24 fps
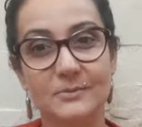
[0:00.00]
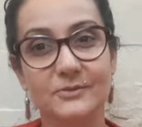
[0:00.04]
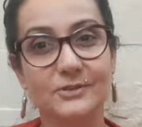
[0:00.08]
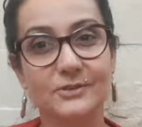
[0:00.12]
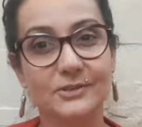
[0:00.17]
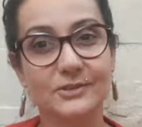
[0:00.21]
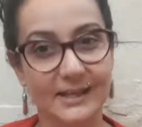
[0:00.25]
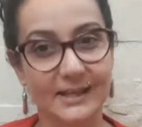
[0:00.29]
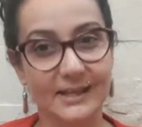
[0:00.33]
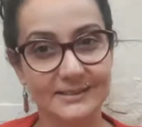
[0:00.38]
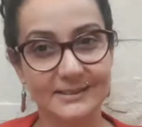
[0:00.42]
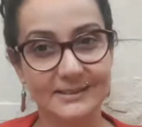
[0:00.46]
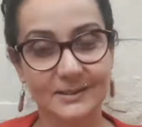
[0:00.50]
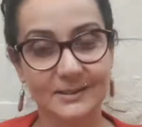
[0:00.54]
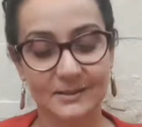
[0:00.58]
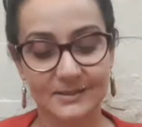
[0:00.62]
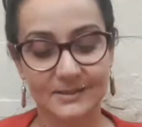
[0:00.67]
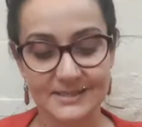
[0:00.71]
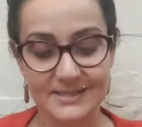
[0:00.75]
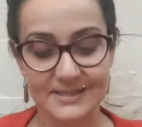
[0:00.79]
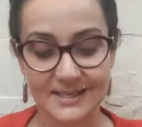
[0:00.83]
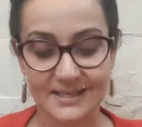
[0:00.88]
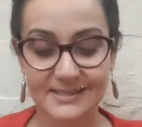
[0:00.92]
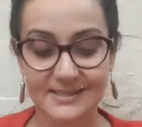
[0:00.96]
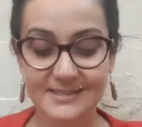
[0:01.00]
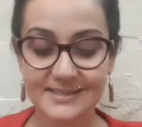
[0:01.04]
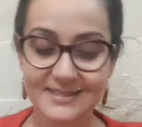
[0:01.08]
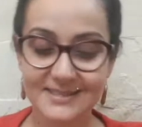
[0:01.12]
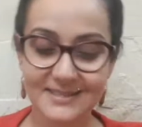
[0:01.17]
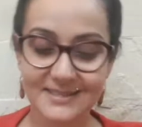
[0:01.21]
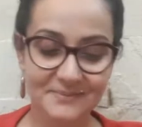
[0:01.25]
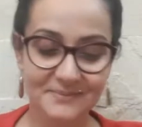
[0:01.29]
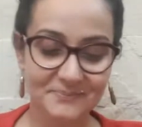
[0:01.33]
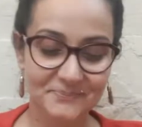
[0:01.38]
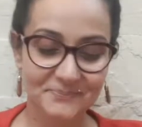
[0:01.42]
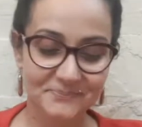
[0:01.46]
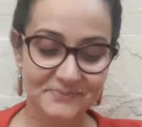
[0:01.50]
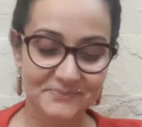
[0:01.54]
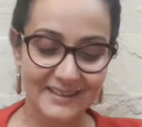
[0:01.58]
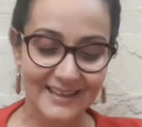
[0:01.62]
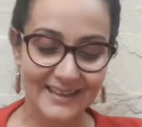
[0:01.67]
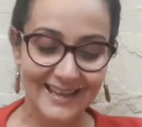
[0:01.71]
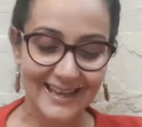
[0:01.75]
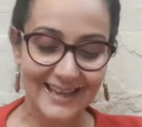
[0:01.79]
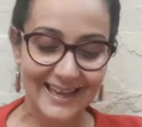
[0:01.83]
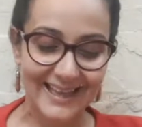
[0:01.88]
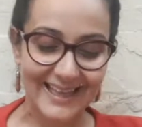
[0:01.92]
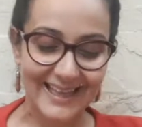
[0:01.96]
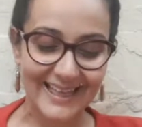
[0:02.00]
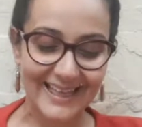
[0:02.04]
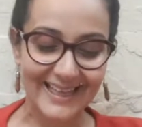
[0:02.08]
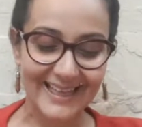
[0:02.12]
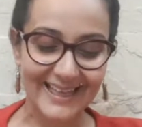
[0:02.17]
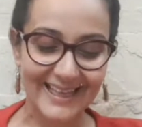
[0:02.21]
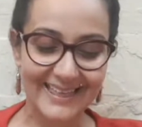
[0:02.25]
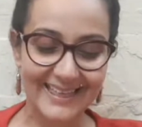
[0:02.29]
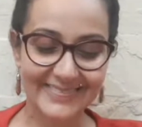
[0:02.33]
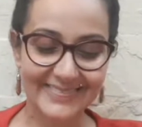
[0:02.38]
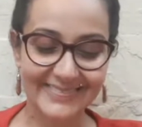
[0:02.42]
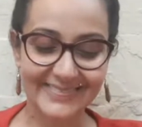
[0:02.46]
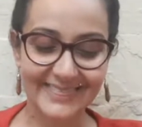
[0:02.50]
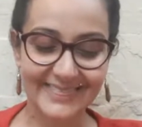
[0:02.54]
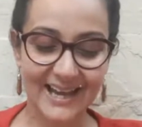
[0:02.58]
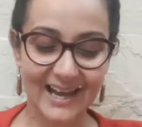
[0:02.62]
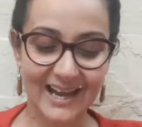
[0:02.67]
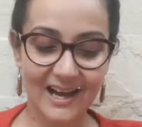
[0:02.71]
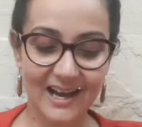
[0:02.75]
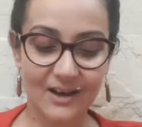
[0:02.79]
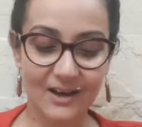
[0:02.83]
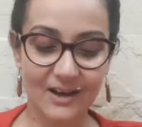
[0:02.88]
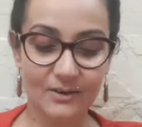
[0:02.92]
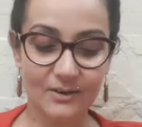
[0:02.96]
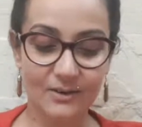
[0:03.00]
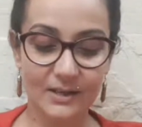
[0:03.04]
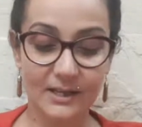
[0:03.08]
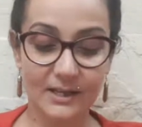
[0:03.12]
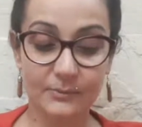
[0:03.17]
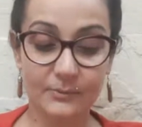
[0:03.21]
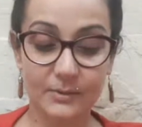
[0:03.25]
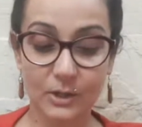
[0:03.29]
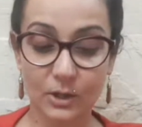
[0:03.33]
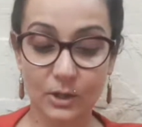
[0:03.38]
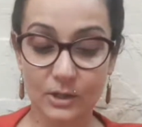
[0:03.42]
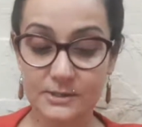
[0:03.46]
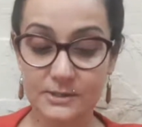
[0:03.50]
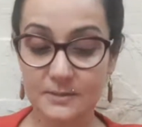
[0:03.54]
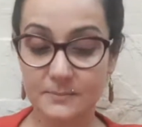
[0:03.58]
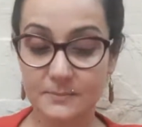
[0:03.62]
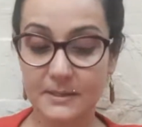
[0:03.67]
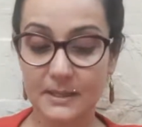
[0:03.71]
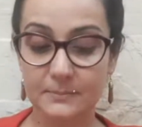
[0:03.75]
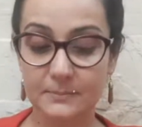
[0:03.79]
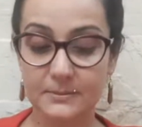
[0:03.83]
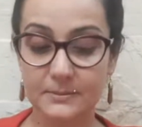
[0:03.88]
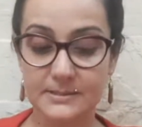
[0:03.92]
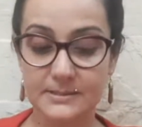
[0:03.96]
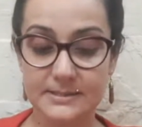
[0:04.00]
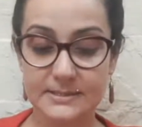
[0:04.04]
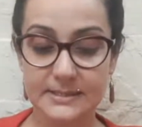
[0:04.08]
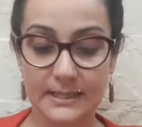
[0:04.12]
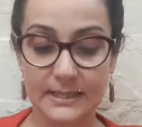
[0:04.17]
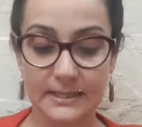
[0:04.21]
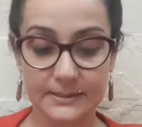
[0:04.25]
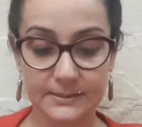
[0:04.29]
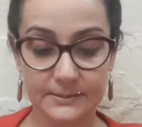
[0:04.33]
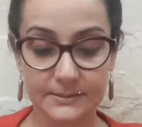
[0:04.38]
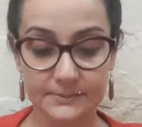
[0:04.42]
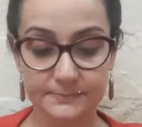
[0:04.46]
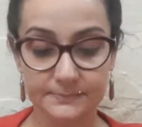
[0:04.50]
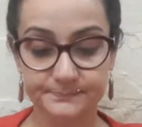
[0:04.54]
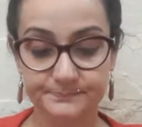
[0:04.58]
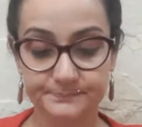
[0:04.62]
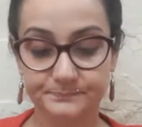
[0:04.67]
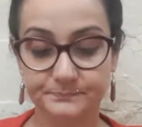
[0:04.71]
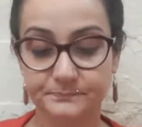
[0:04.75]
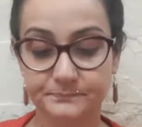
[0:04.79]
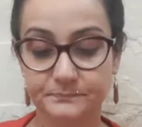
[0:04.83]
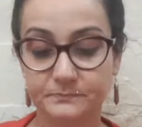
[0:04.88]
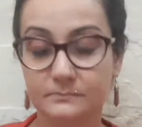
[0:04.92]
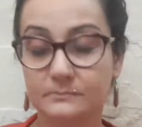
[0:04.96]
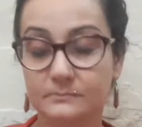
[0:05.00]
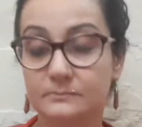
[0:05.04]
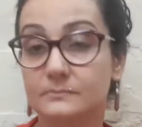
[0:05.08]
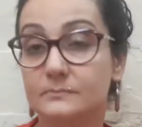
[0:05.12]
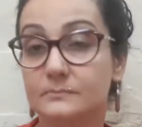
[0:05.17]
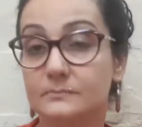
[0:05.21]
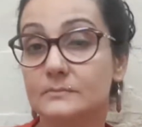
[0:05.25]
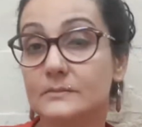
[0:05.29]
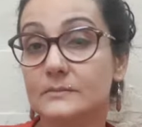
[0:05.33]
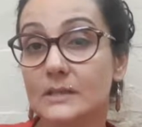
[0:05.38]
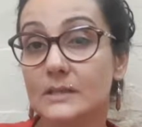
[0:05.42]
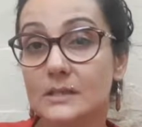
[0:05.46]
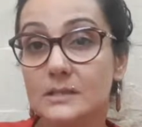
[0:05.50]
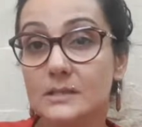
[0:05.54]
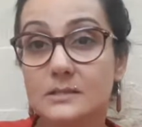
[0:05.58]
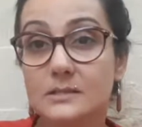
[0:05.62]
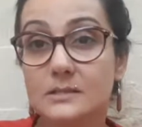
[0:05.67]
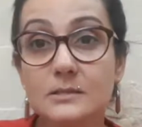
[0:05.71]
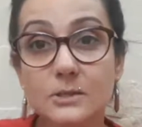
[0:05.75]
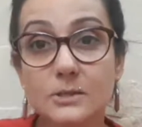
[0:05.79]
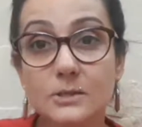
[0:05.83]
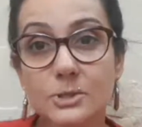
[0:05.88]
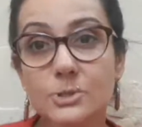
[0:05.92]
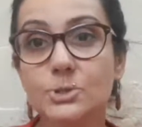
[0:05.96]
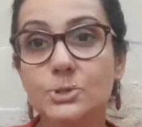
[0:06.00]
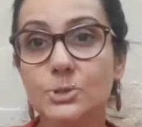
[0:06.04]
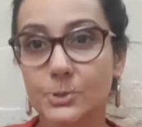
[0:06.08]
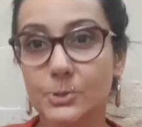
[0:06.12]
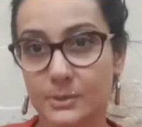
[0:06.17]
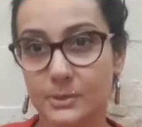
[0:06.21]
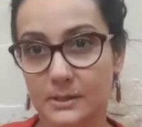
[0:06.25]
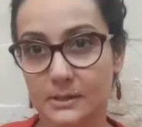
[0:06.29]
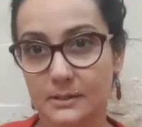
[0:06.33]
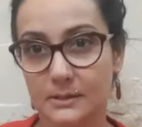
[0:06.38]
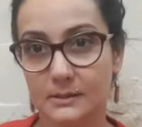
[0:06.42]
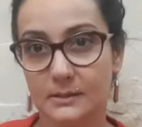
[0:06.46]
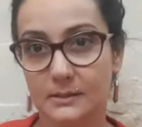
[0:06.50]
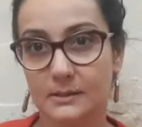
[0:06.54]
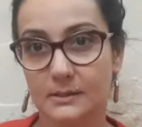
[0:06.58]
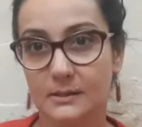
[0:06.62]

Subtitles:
you like the content. Now, it will also be able to tell you surgery.